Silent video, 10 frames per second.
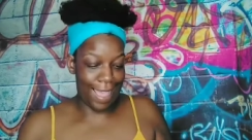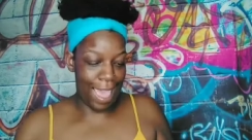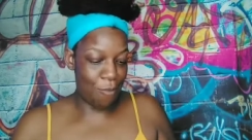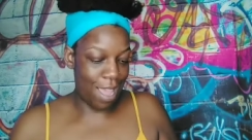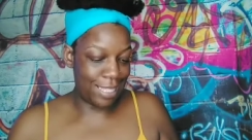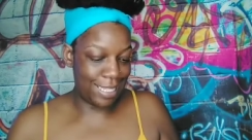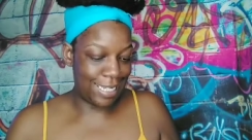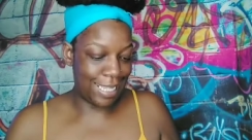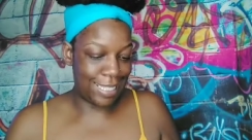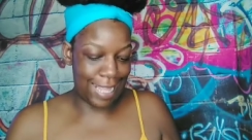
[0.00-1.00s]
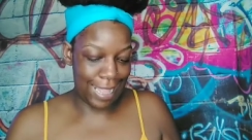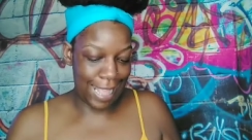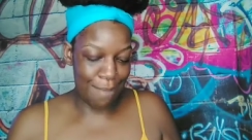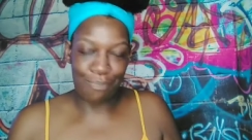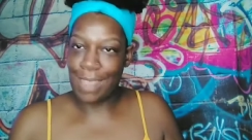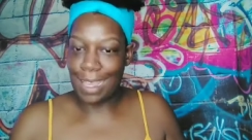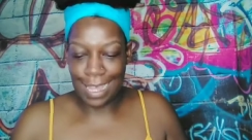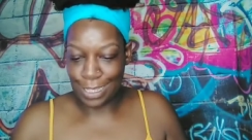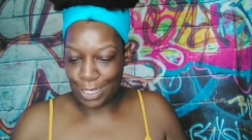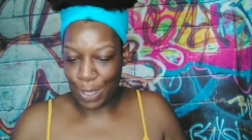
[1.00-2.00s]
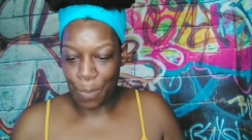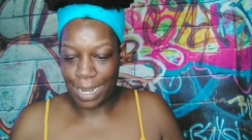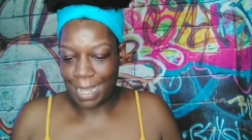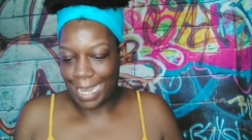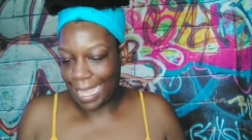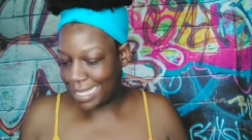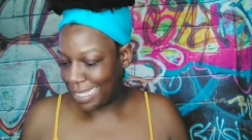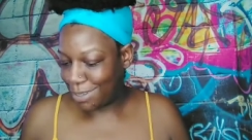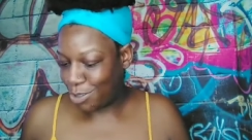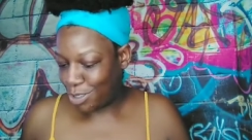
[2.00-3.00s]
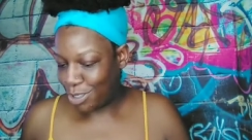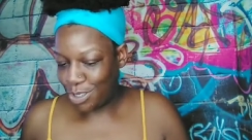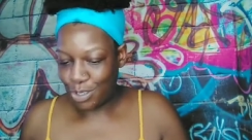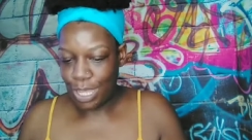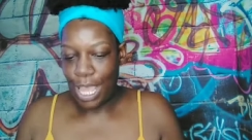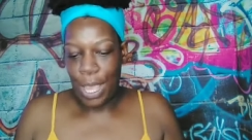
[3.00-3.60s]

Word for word: I can't wait to get to that. That, that color is so plummy and nice. Ooh.